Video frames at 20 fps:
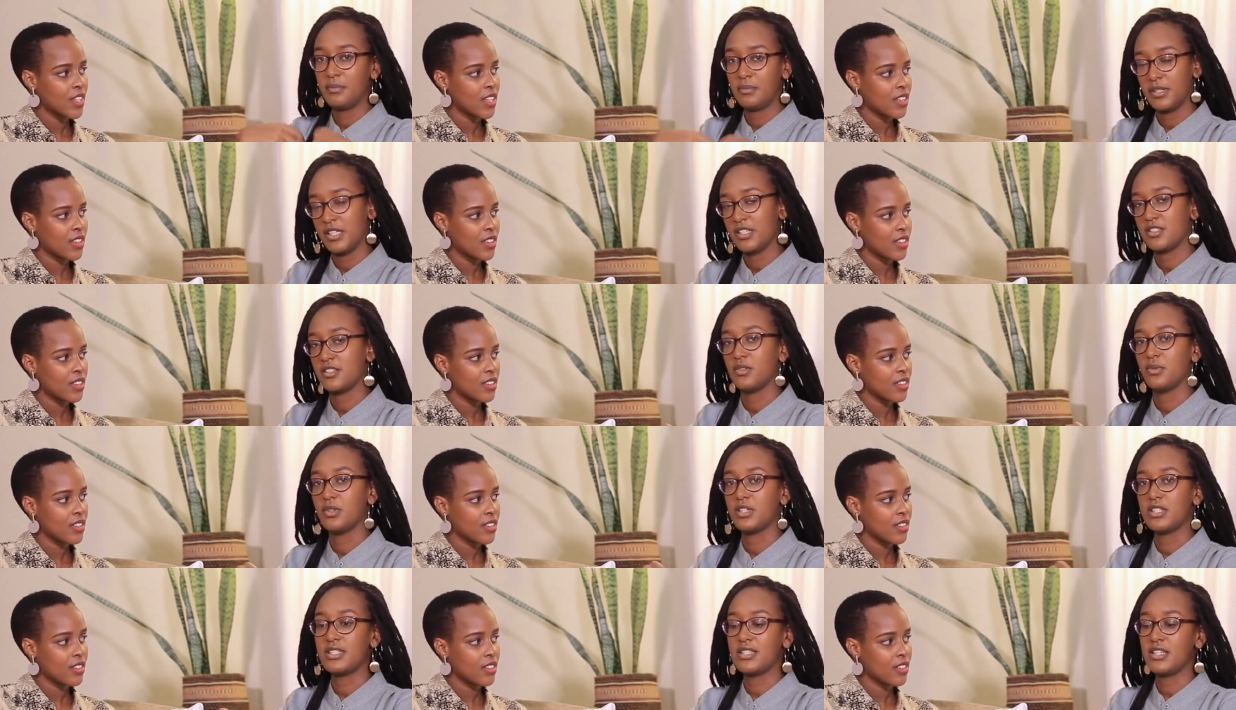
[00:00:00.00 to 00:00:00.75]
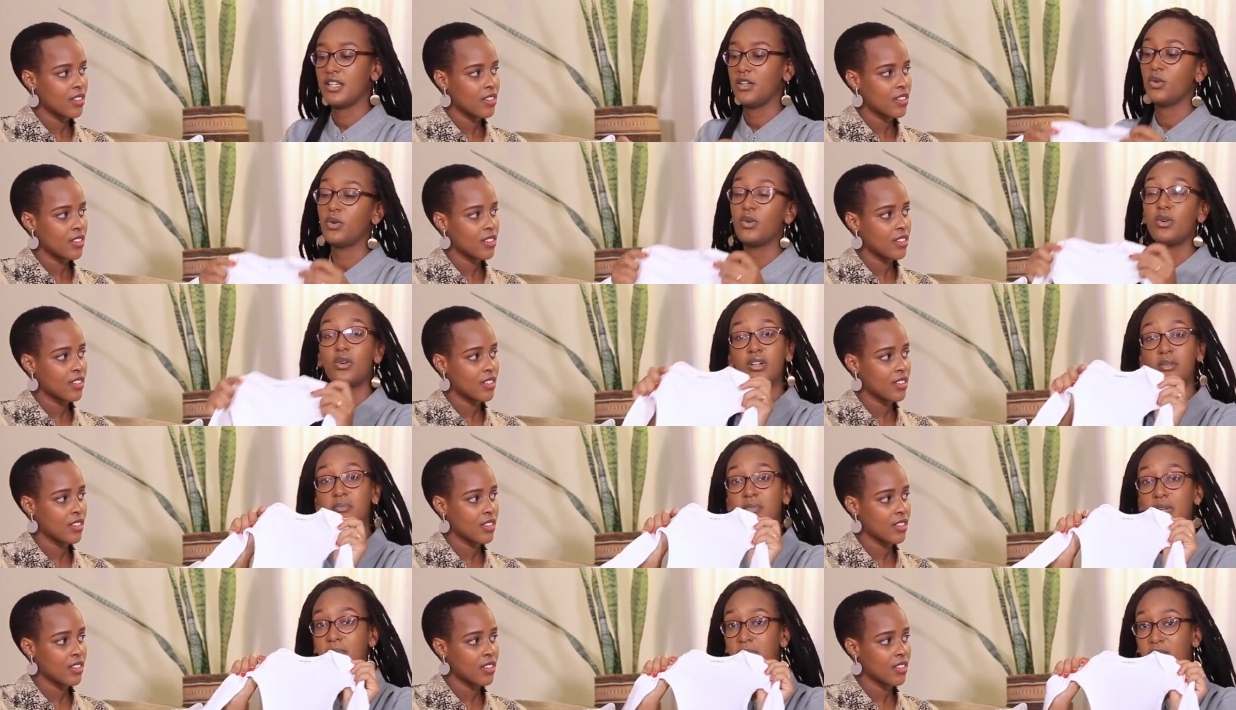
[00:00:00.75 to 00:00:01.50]
Speaker 1: plus the onesie
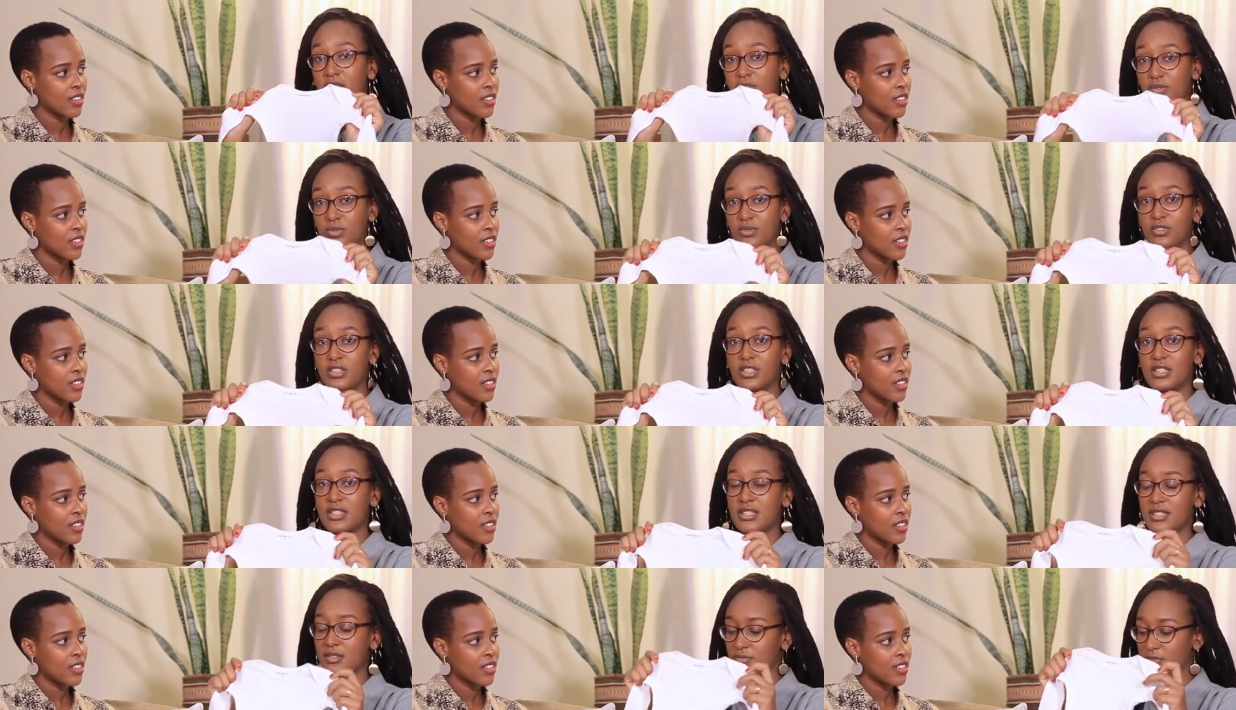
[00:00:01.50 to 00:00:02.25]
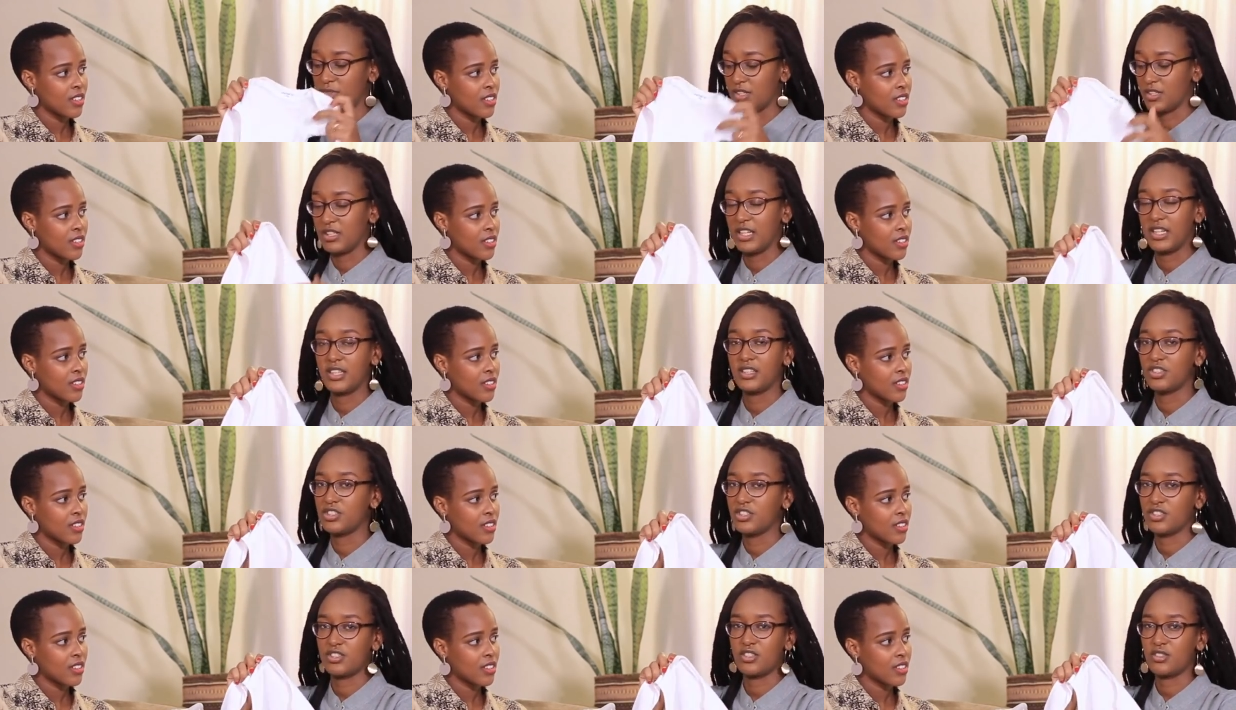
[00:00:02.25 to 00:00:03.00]
or maybe do this with
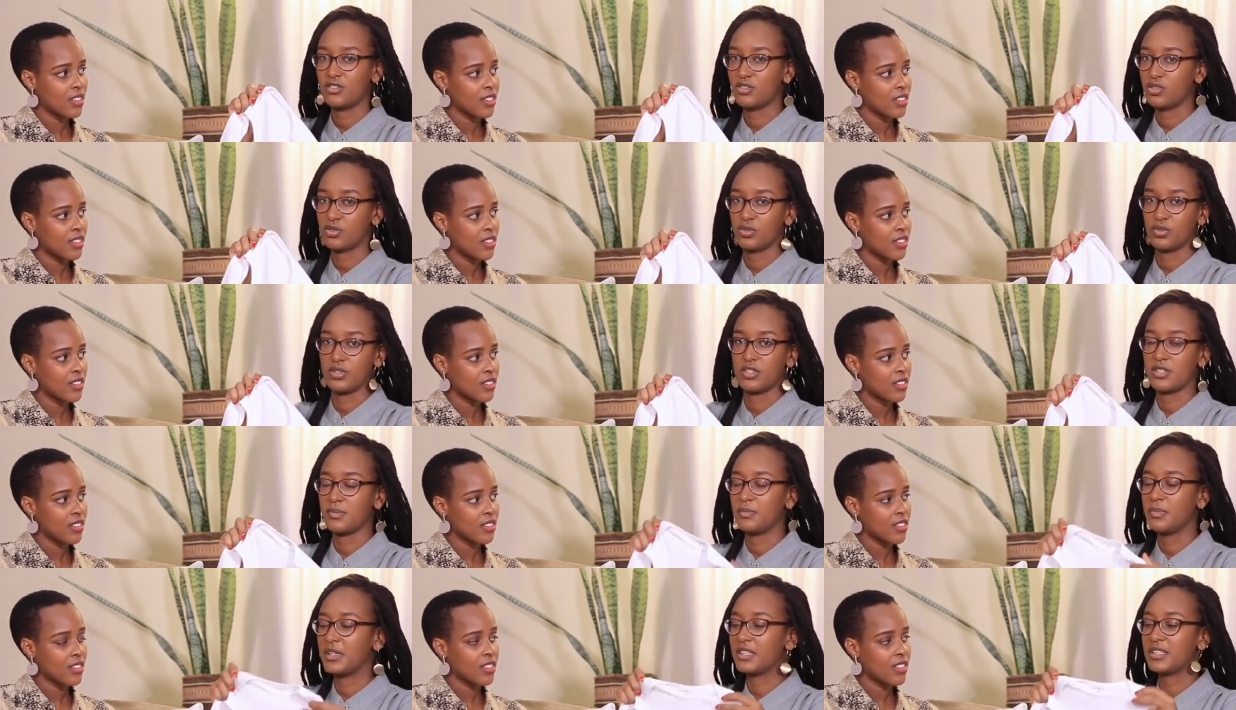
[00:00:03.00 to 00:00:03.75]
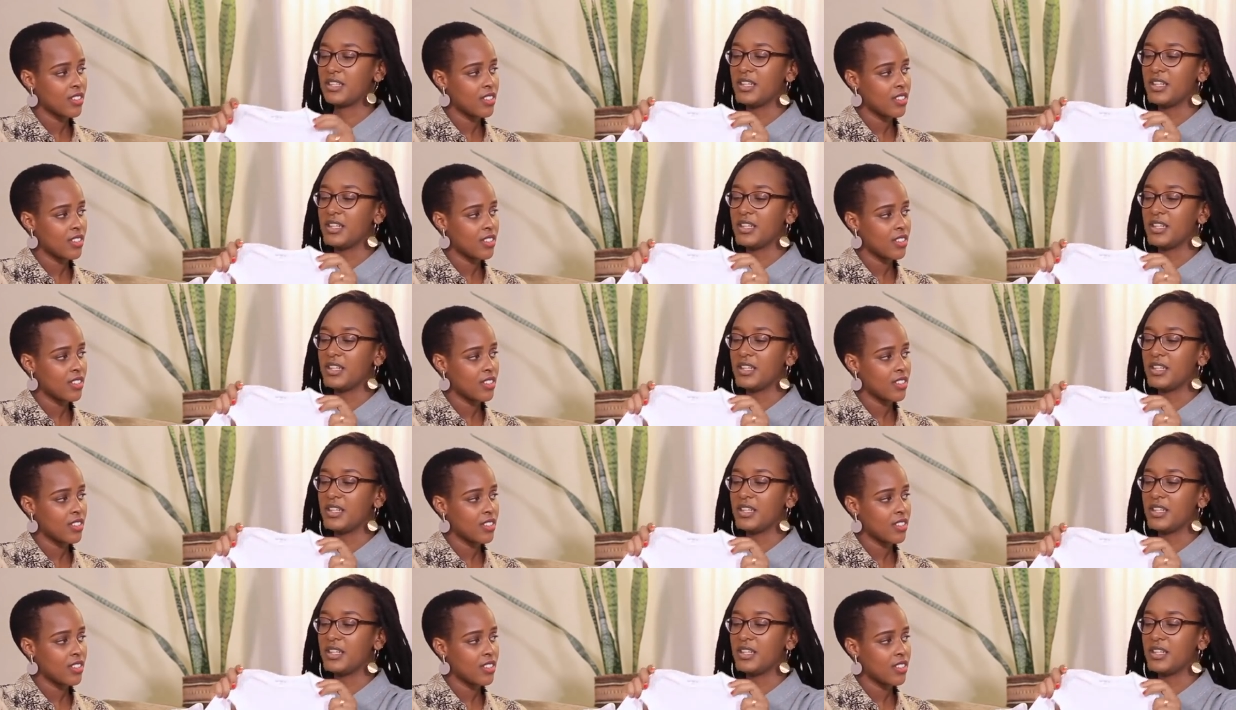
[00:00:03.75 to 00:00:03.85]
like just shorts. But